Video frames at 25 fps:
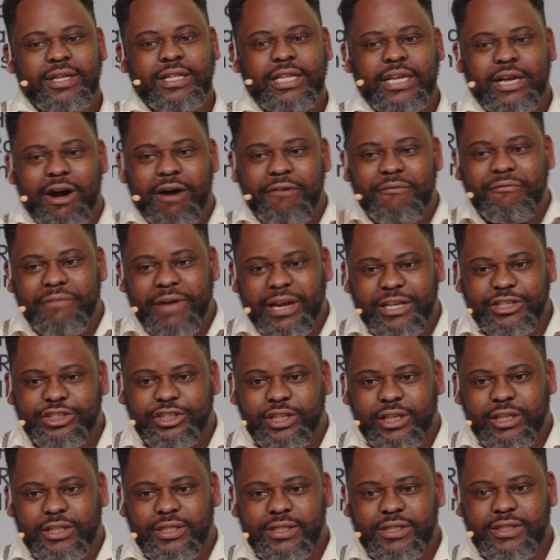the
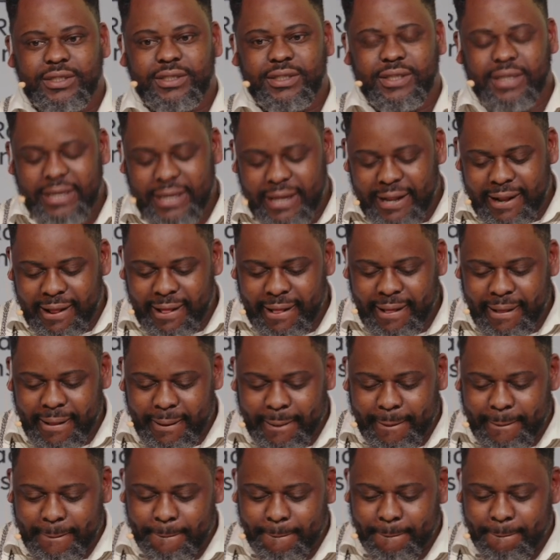conventions.
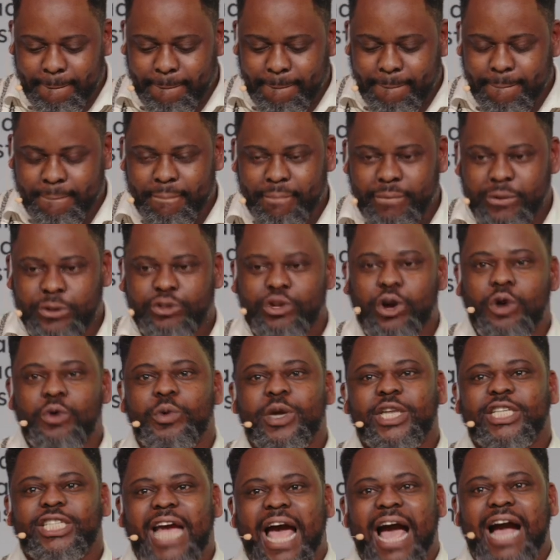So,
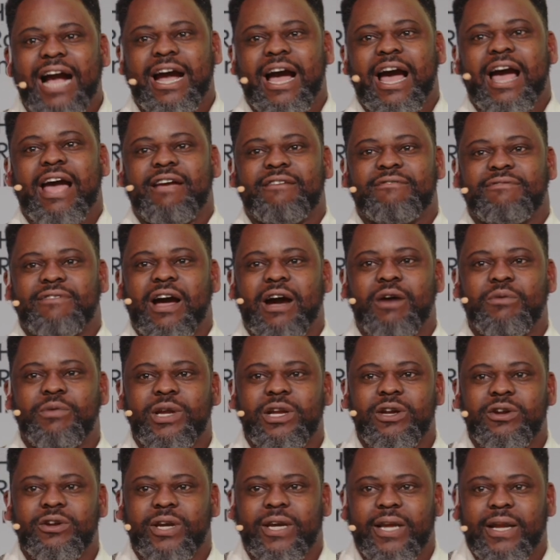which archive are we
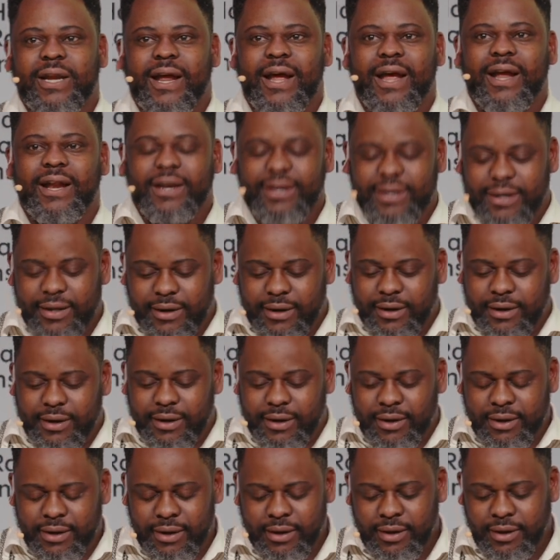looking at
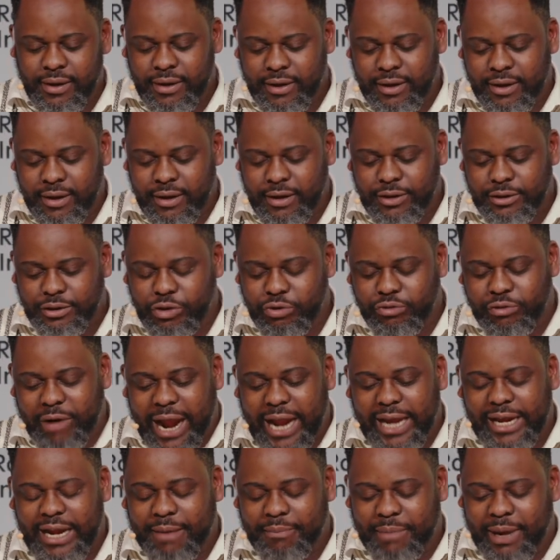to
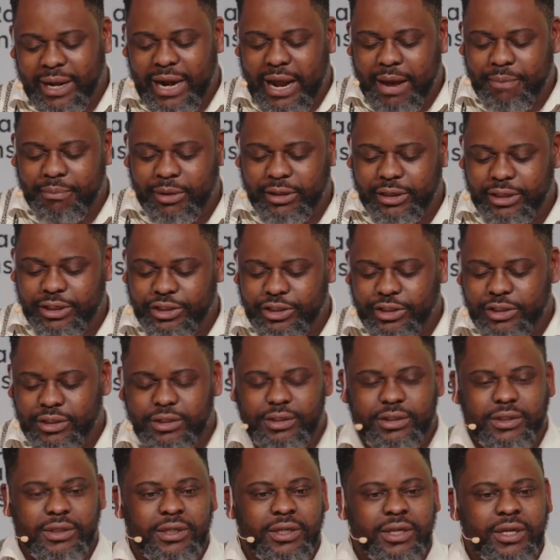write about abolition?
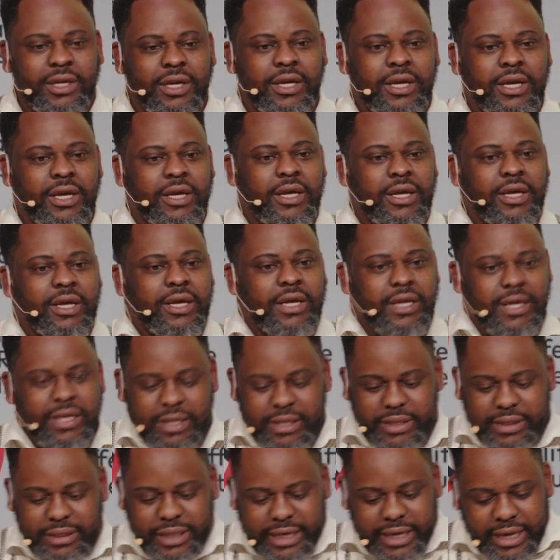
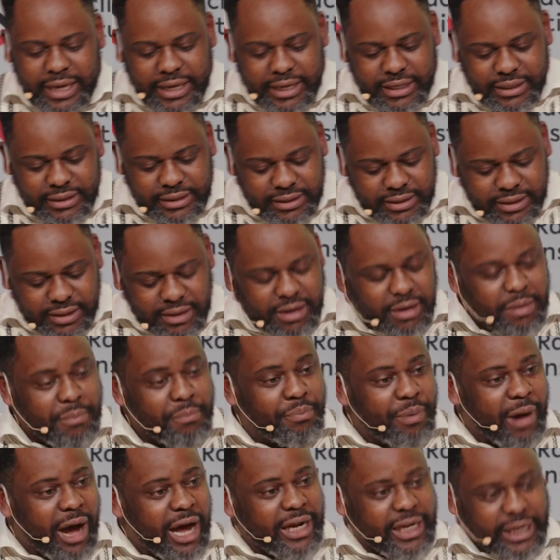These
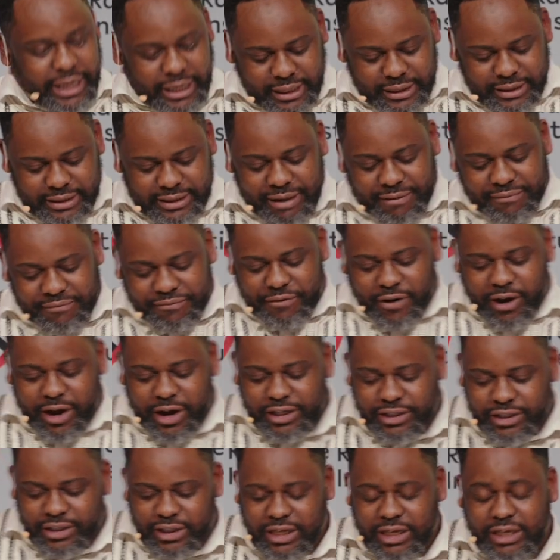bodies and
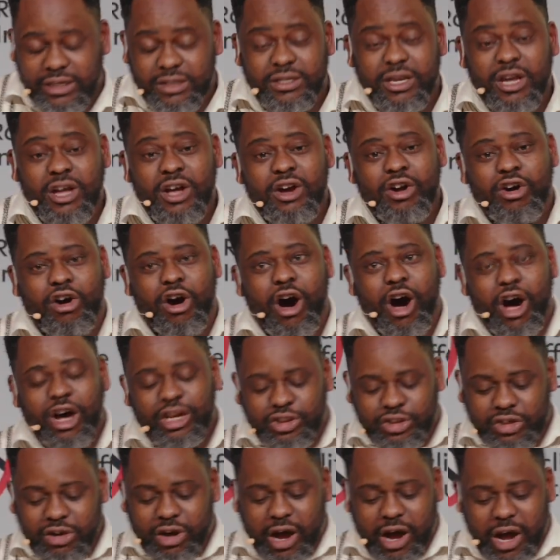voices call
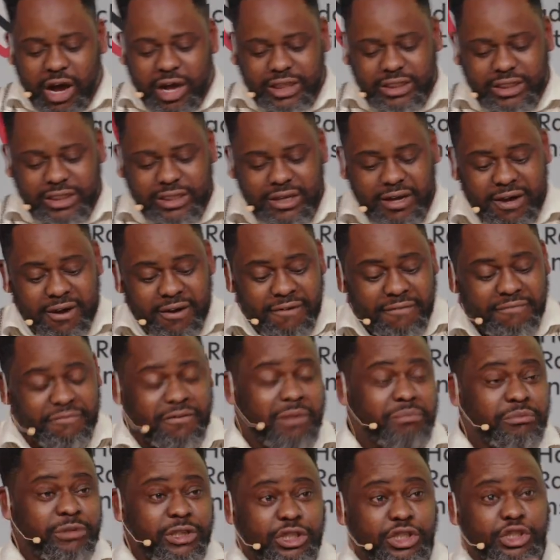to us
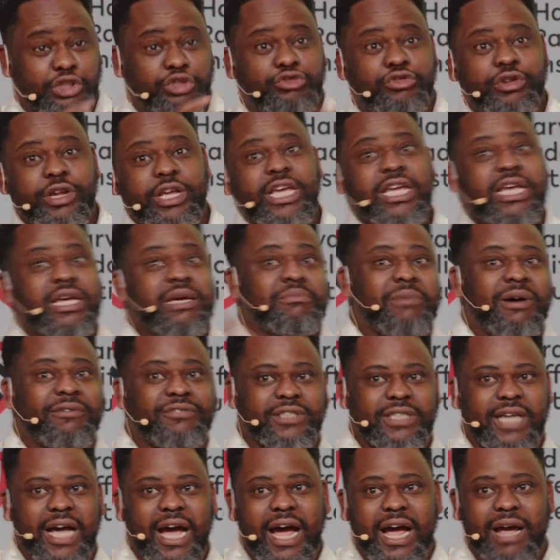from the stream of
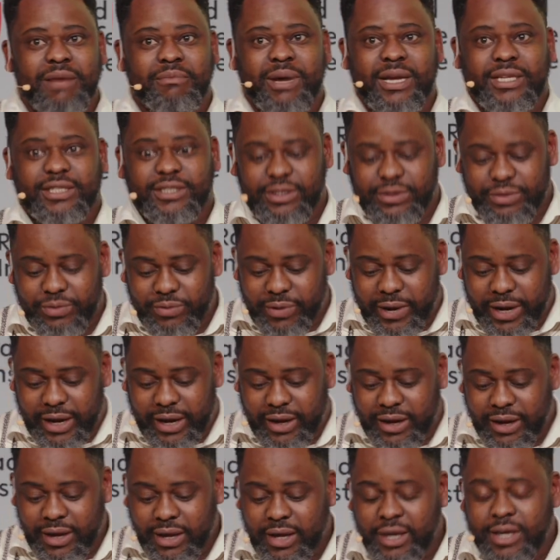time, as it were,
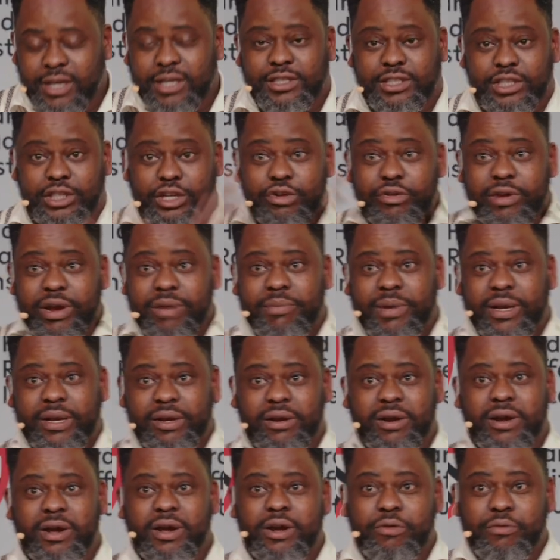screaming,
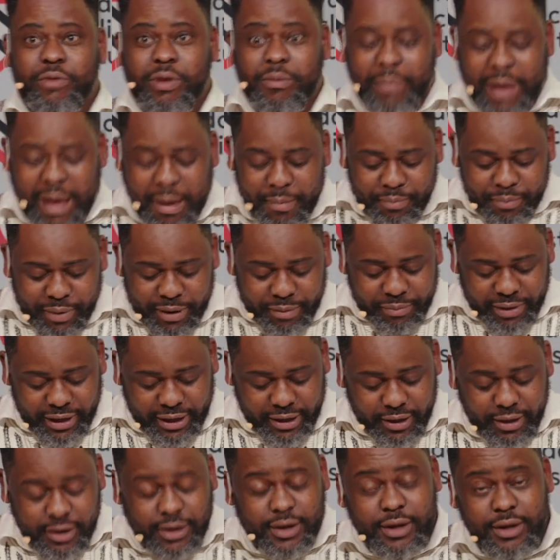Remember
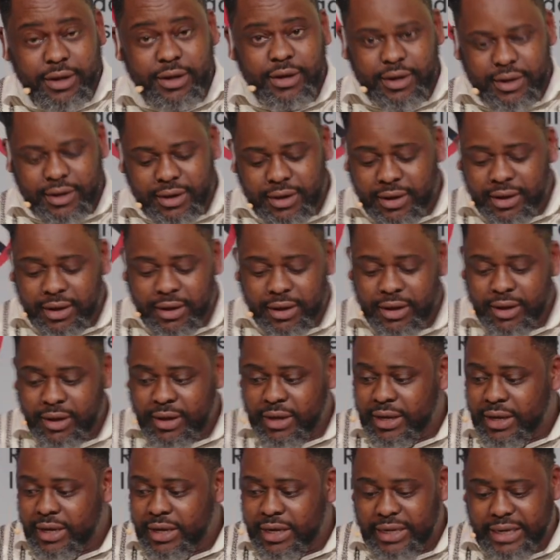me.
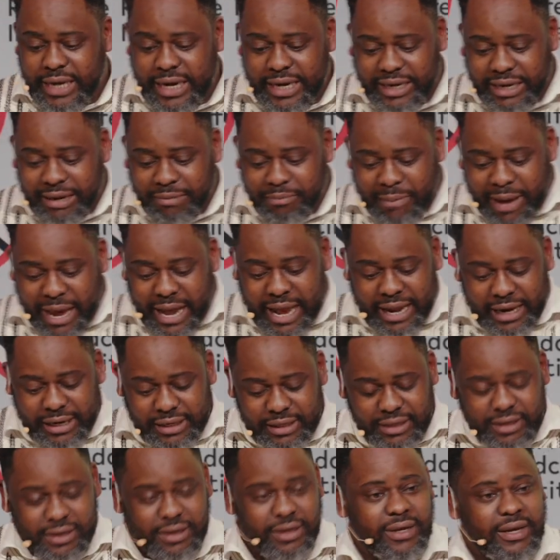They
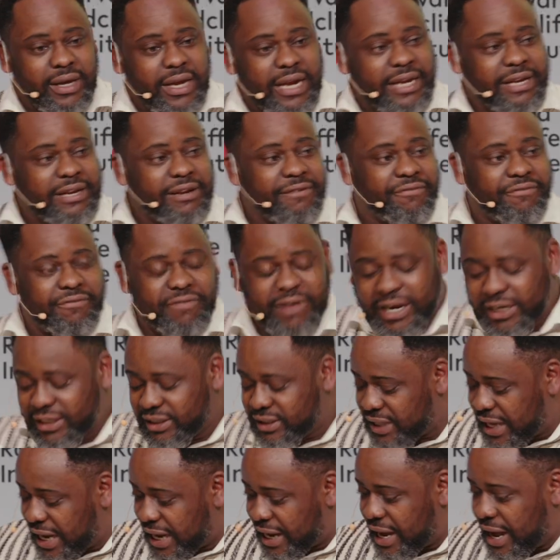demand a
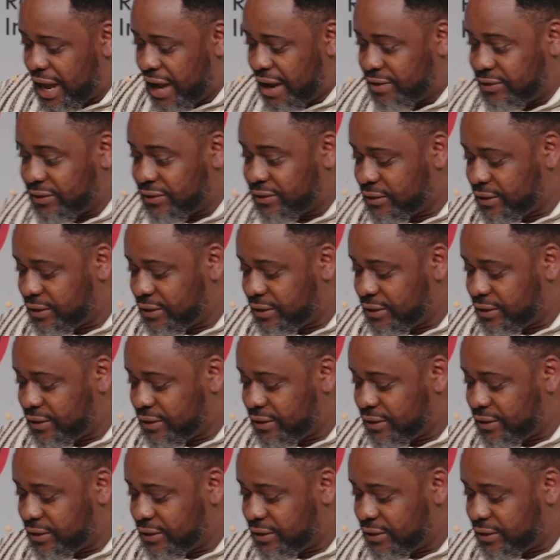different account.